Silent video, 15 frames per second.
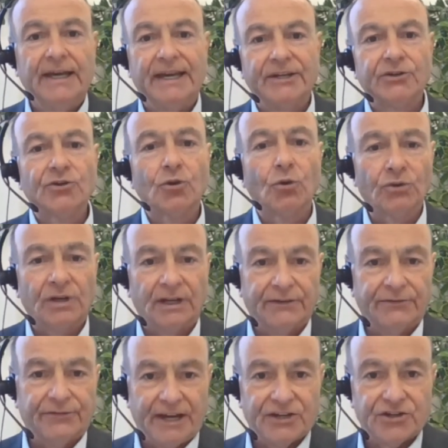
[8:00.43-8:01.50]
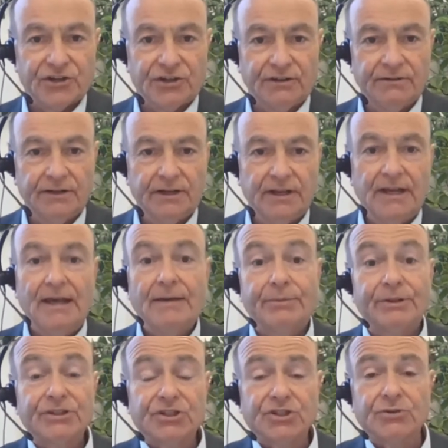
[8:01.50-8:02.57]
in an orderly fashion,
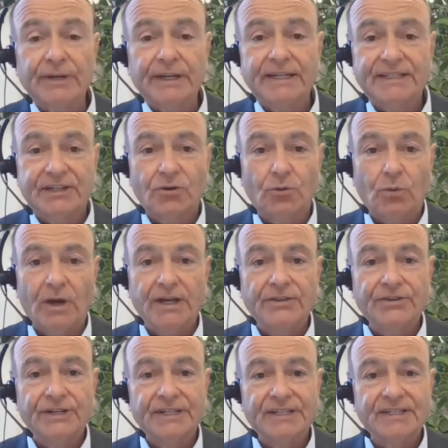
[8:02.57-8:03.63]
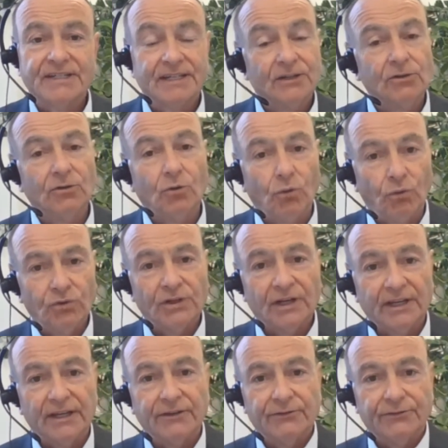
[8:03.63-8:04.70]
but doing it in a way that is still
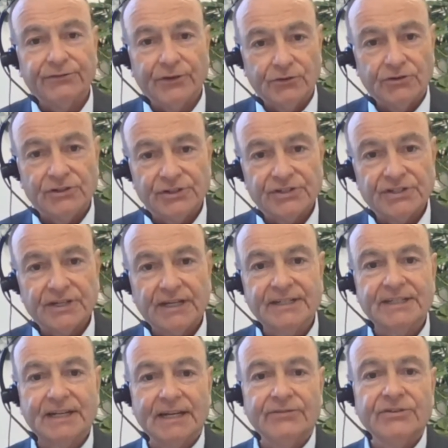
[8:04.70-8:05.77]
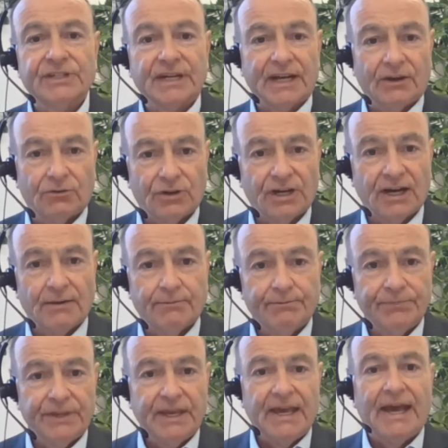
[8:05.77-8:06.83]
orderly and focused and delivers an outcome
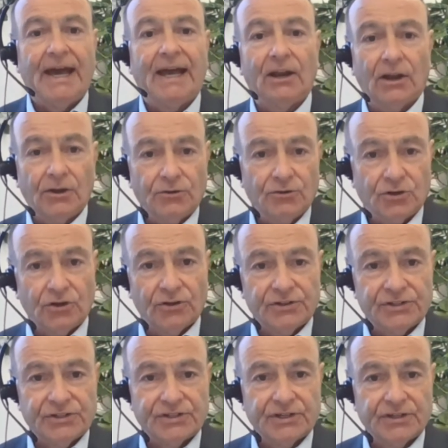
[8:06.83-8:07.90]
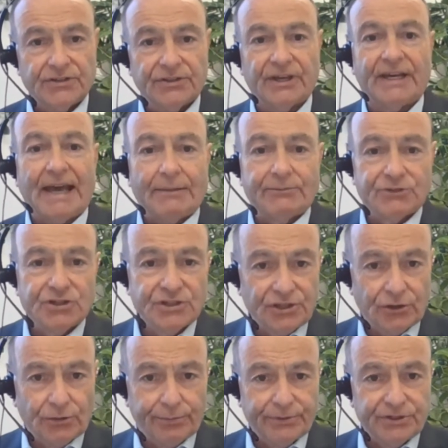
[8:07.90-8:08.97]
at low cost that captures
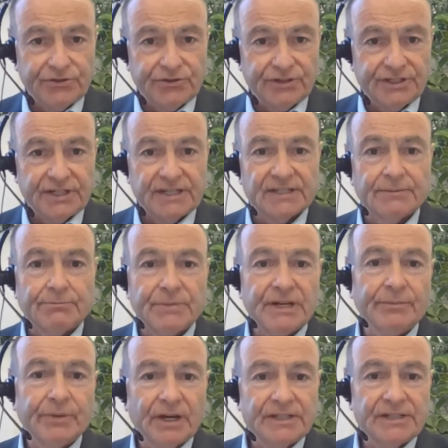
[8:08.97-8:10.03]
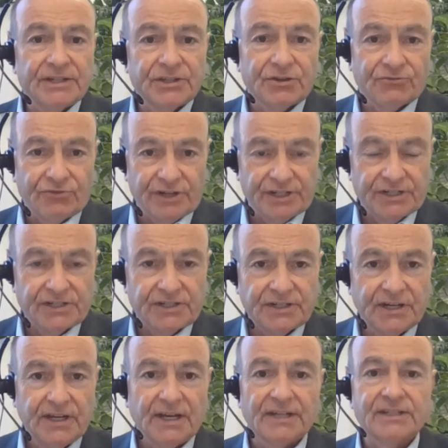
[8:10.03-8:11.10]
the opportunities and minimizes the
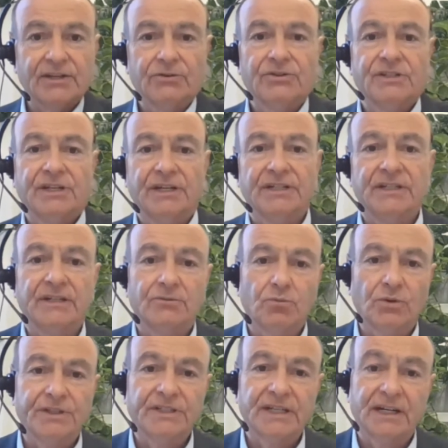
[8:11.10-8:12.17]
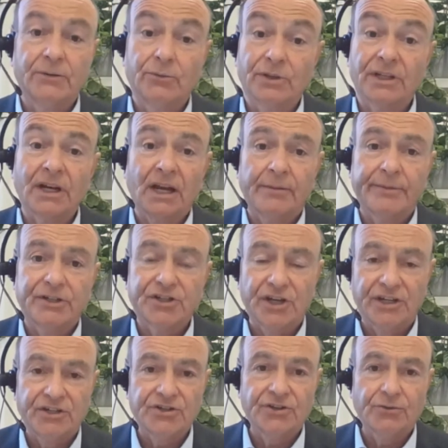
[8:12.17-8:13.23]
risks associated with dealing with climate
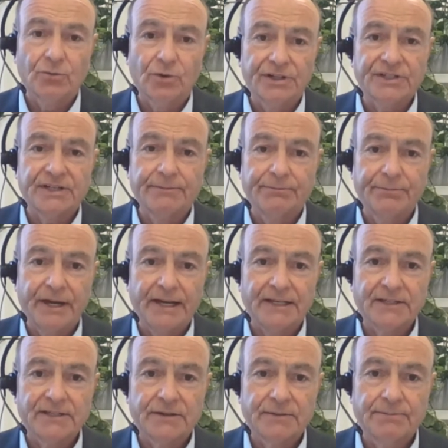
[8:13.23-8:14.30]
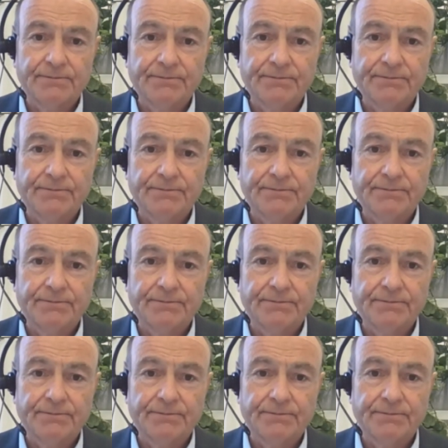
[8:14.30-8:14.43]
change and the worst impacts.